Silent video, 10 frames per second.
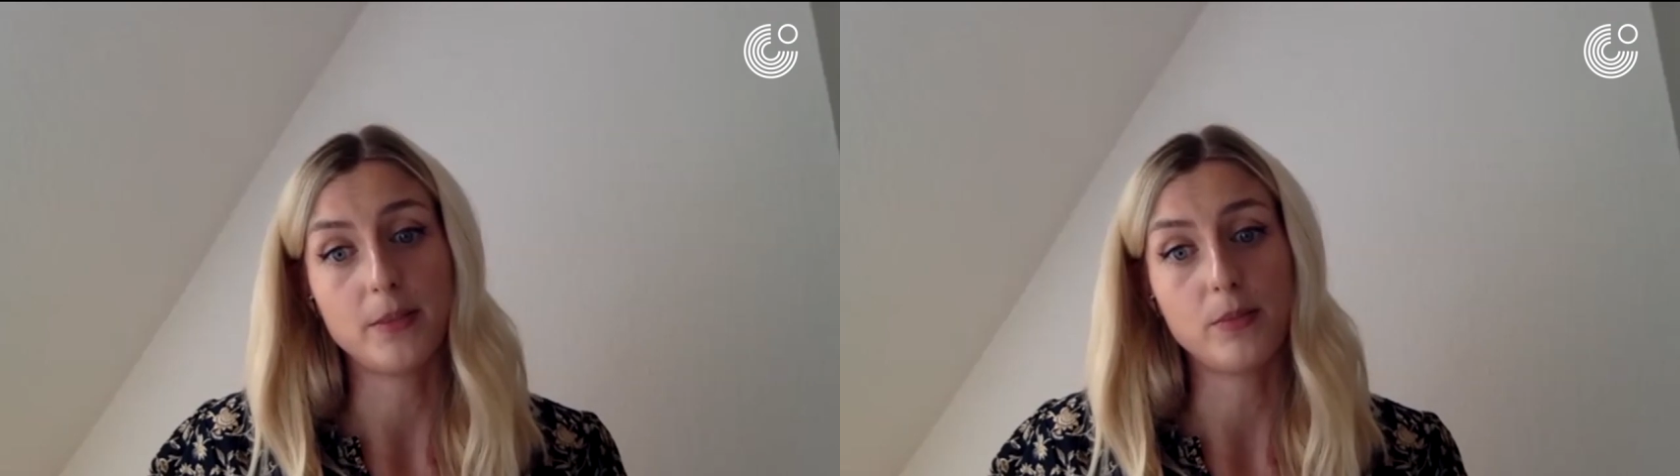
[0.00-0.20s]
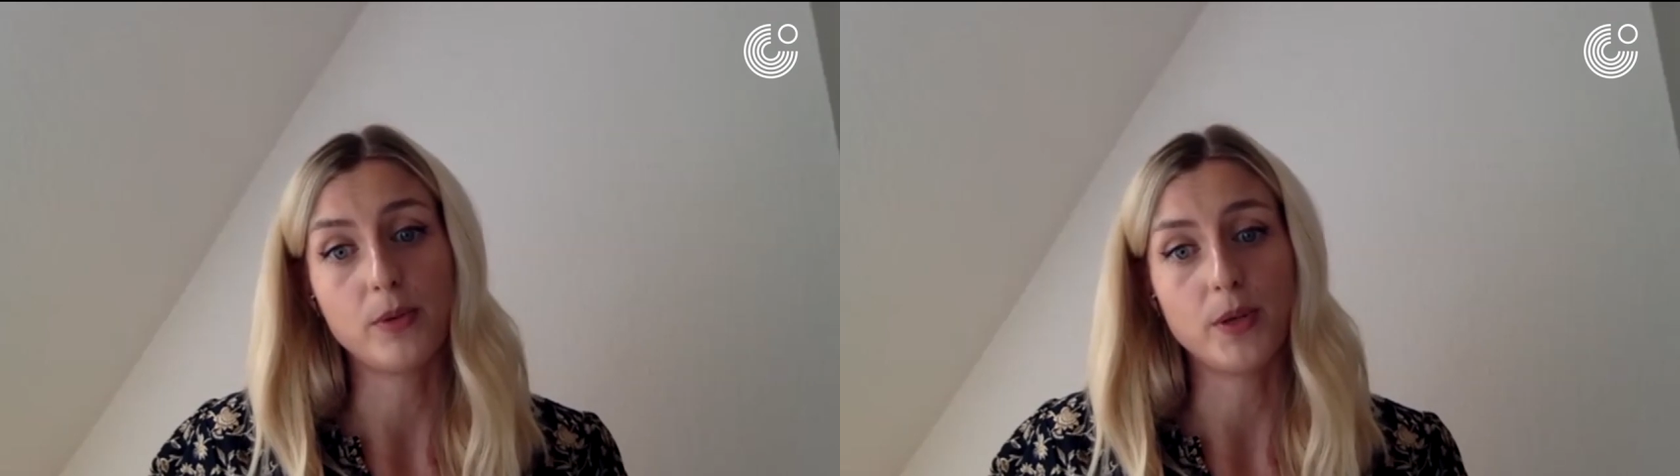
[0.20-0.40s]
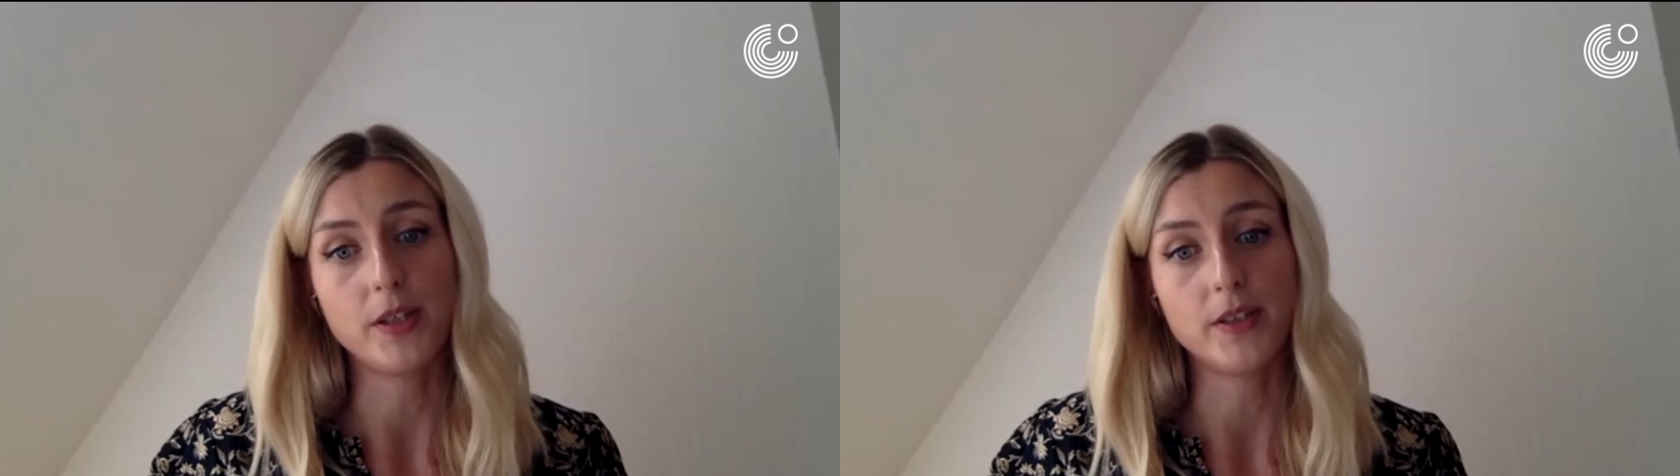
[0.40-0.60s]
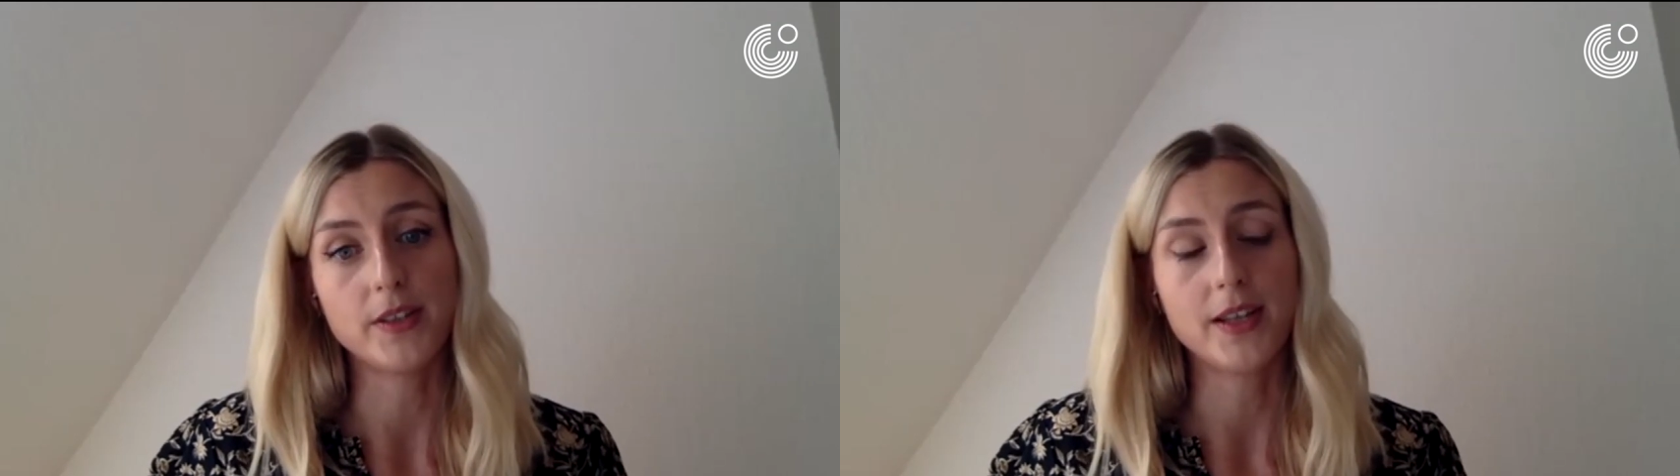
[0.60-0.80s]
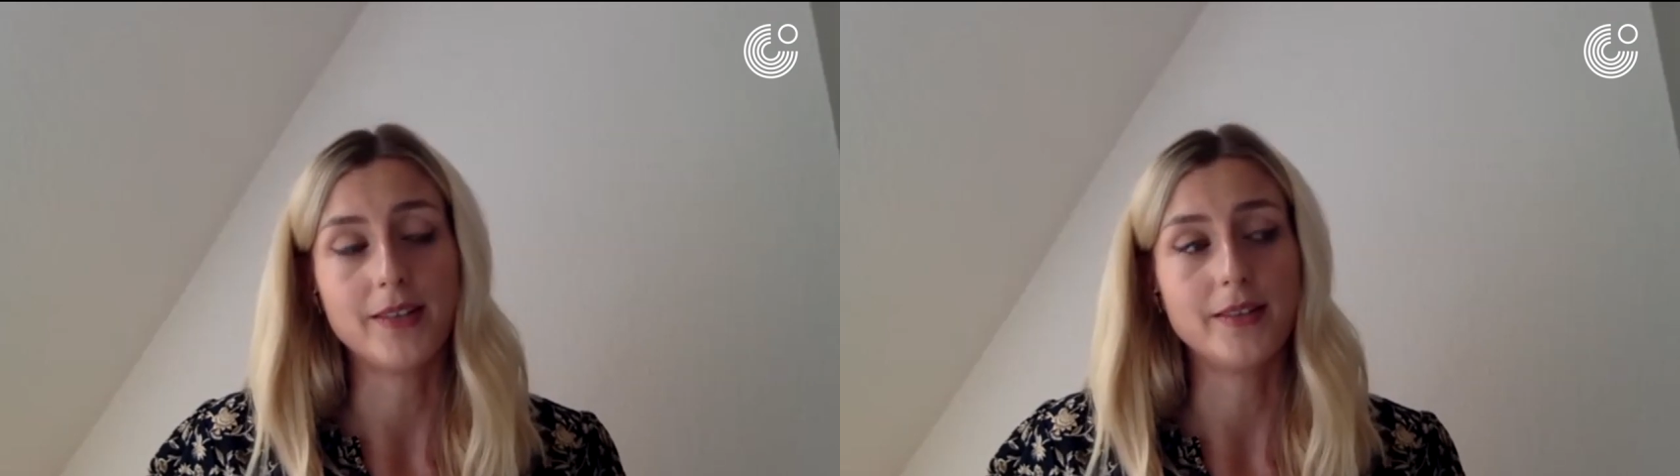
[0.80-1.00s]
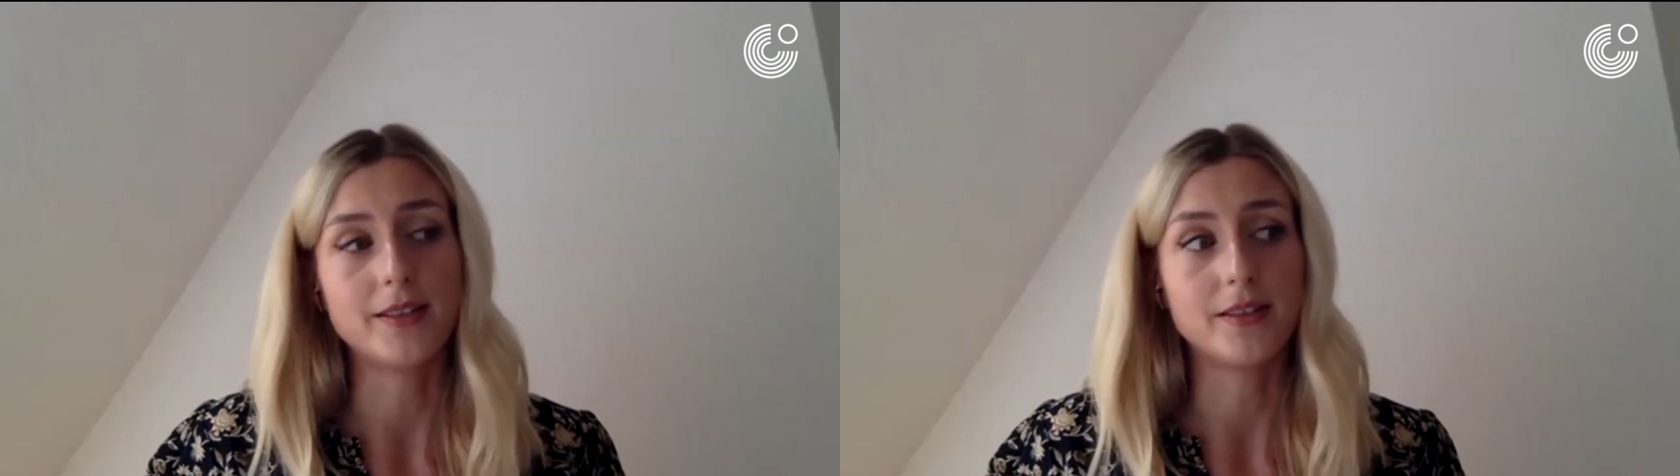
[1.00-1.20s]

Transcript: employees. And